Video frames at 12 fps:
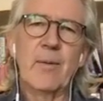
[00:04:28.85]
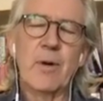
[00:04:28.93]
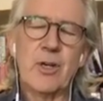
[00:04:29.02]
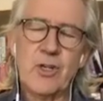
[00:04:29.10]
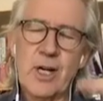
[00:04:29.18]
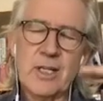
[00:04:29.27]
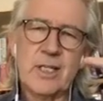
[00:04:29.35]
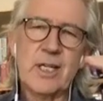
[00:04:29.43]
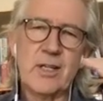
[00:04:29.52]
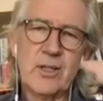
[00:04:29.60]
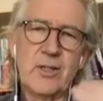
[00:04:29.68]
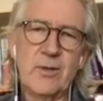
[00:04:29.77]
We just
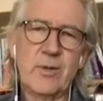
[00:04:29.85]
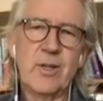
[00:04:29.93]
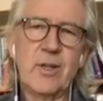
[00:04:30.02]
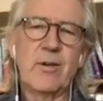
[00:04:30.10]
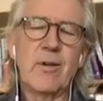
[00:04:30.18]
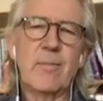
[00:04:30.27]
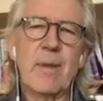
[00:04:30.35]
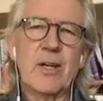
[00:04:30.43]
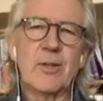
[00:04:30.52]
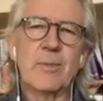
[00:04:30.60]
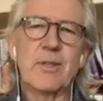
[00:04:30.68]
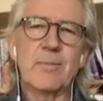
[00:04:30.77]
need to do the urine
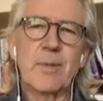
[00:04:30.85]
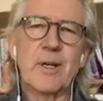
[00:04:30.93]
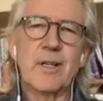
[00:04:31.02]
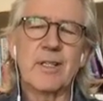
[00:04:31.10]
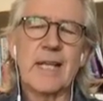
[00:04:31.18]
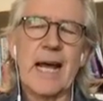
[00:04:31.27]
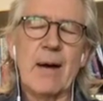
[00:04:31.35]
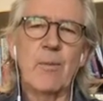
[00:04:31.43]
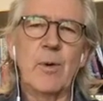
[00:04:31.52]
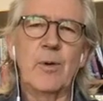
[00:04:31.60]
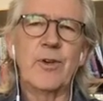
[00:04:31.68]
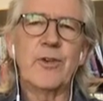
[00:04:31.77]
measurements, because that
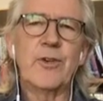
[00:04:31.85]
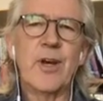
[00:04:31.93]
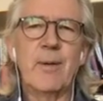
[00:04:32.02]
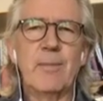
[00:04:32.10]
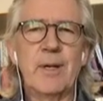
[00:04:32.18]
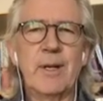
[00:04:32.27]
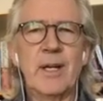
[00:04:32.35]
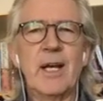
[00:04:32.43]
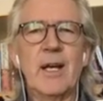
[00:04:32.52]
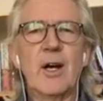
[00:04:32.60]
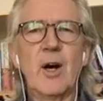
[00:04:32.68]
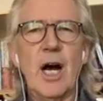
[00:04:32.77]
will determine
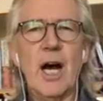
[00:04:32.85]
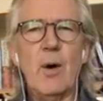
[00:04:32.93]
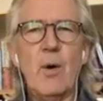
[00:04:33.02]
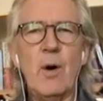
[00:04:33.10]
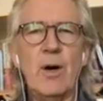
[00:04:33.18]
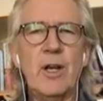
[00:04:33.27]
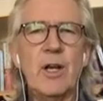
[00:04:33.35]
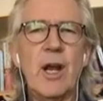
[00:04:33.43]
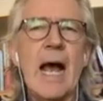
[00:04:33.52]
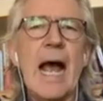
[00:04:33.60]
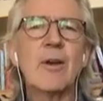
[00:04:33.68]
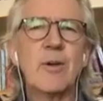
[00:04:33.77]

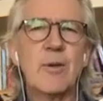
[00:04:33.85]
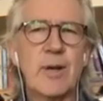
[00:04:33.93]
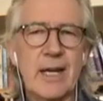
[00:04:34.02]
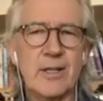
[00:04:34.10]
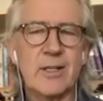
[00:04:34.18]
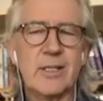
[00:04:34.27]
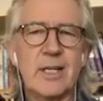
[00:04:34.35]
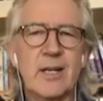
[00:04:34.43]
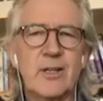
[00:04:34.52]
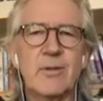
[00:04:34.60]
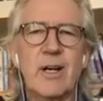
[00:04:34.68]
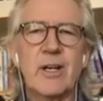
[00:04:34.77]
how you get to
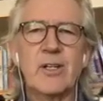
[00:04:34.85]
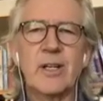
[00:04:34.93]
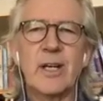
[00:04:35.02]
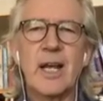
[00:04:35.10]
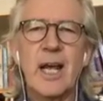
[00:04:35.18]
saturation.